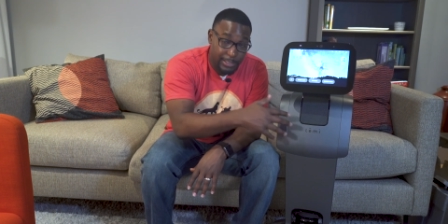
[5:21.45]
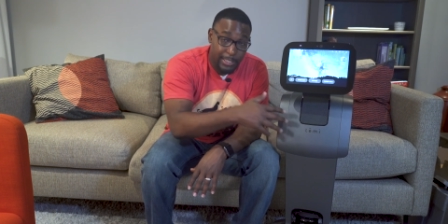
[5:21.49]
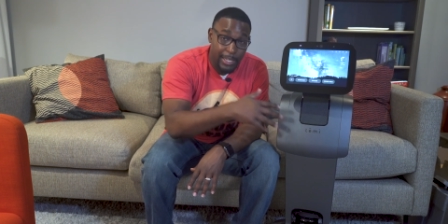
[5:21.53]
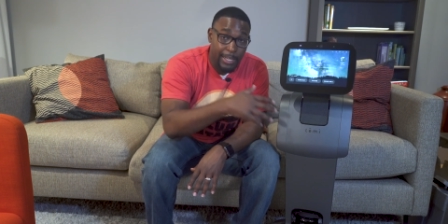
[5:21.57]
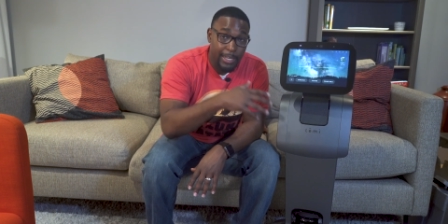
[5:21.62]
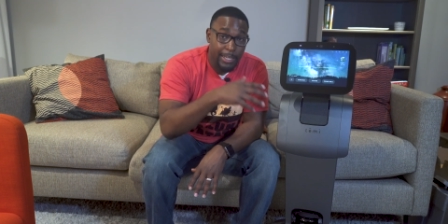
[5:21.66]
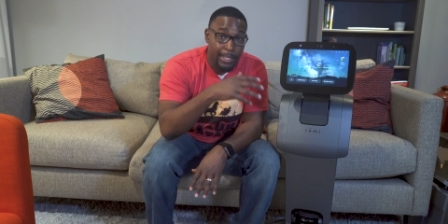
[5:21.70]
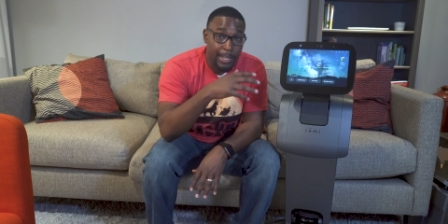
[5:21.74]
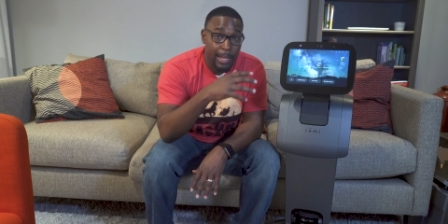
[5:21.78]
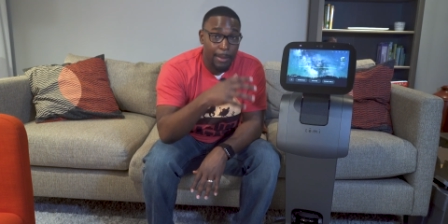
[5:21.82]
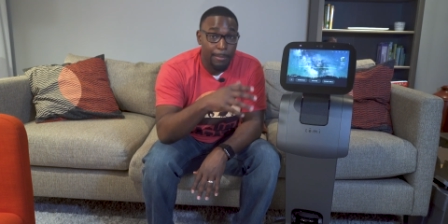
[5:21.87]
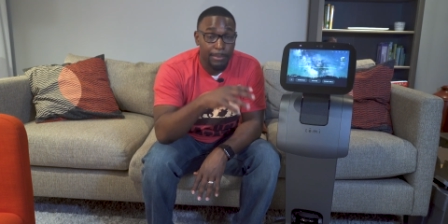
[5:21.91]

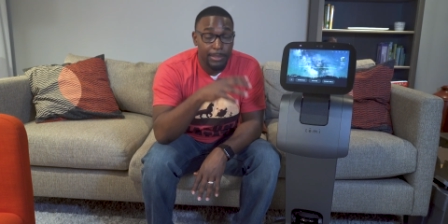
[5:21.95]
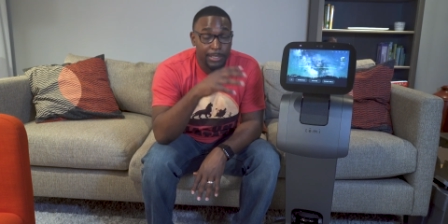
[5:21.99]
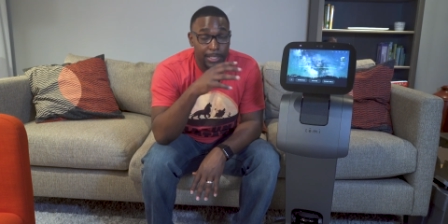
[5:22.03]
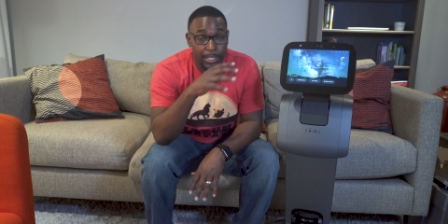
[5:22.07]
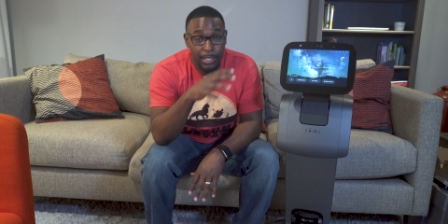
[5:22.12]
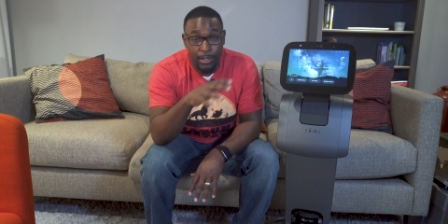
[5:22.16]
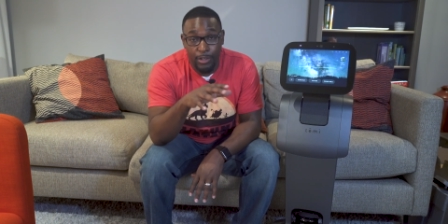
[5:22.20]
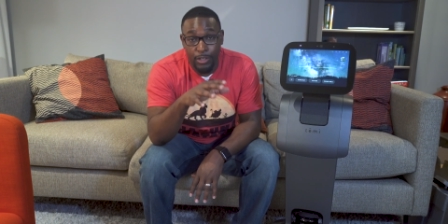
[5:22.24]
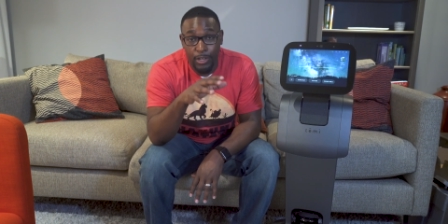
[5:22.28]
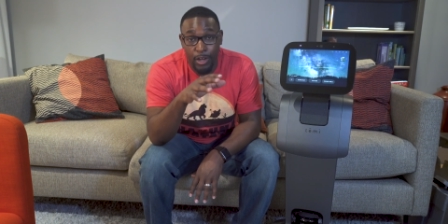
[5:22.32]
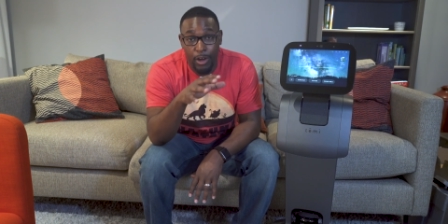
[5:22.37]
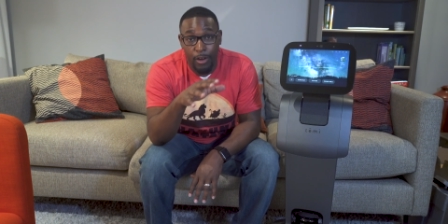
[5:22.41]
and I'm gonna
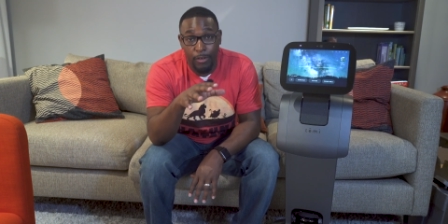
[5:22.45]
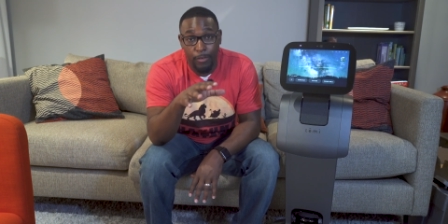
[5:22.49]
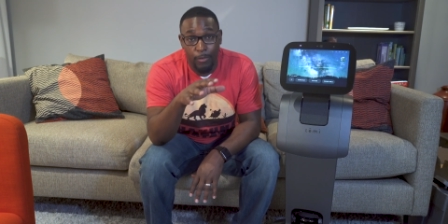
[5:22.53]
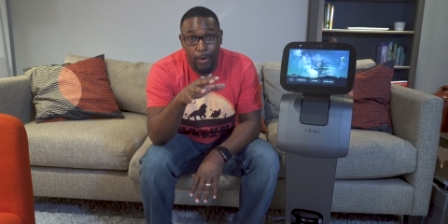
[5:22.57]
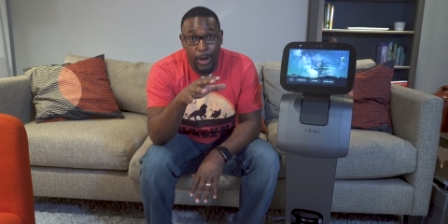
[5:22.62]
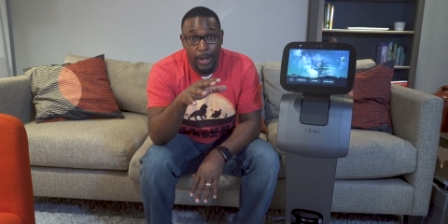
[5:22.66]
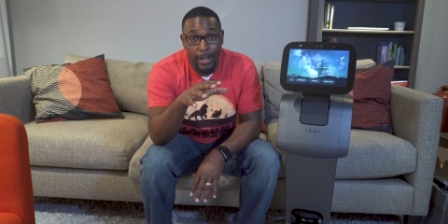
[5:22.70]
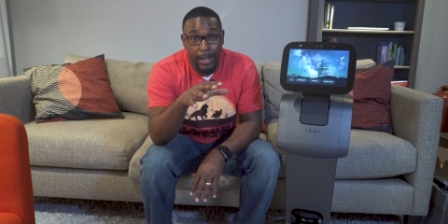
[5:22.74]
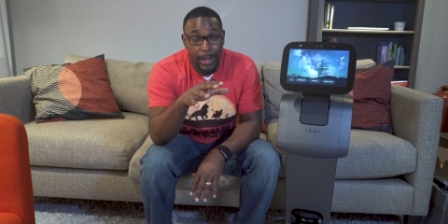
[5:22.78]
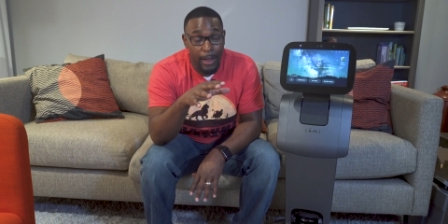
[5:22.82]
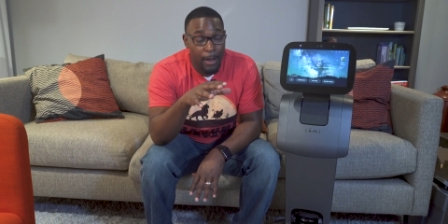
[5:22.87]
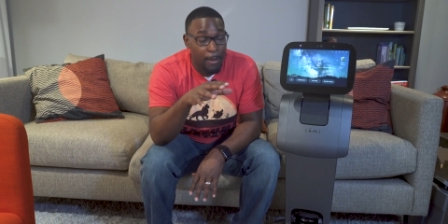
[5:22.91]
tell y'all
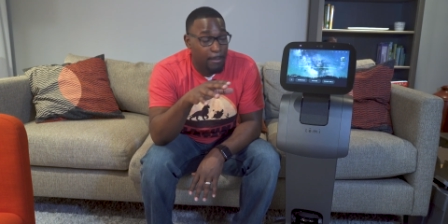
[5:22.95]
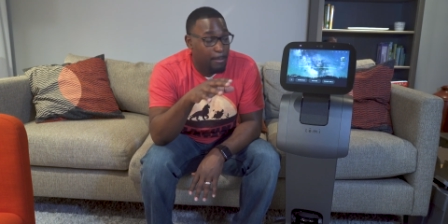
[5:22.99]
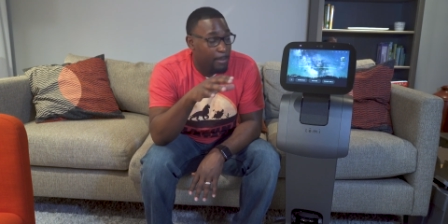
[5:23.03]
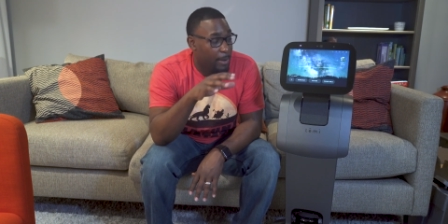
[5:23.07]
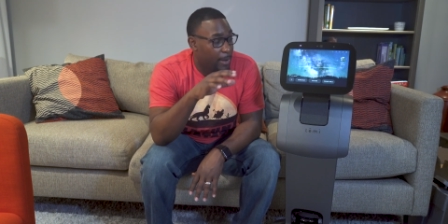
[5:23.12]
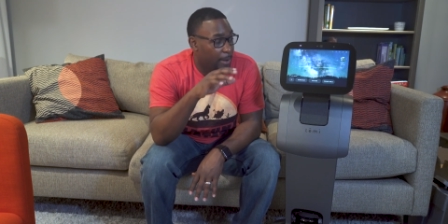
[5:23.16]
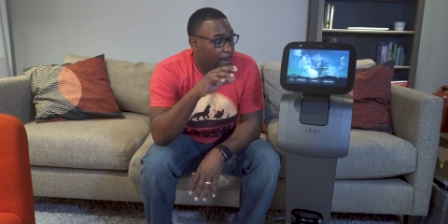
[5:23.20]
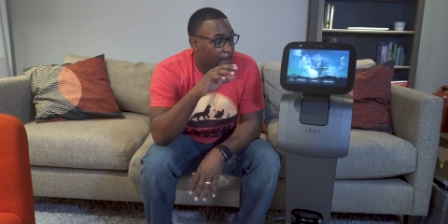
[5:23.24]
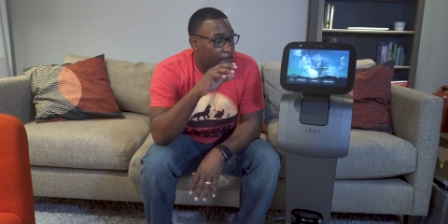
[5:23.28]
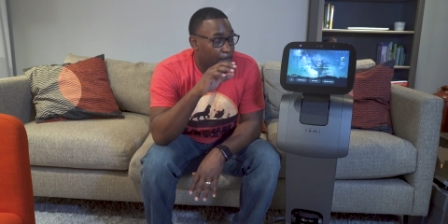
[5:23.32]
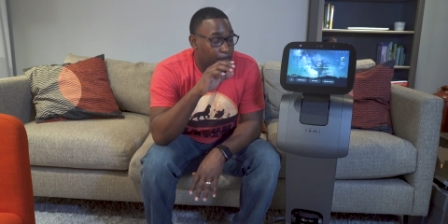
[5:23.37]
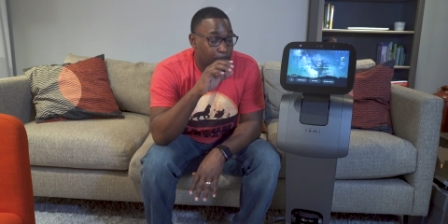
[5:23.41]
right now,
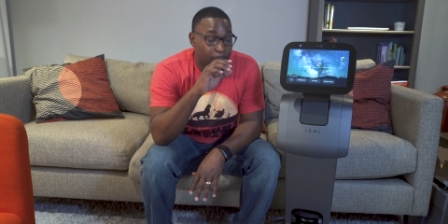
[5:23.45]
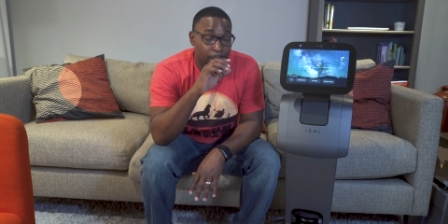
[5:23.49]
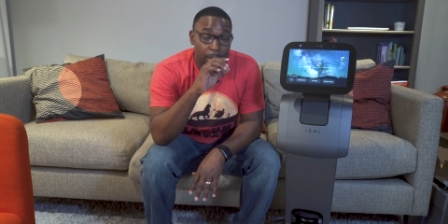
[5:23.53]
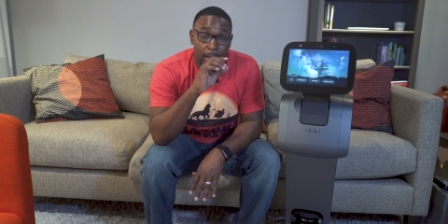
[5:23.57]
man,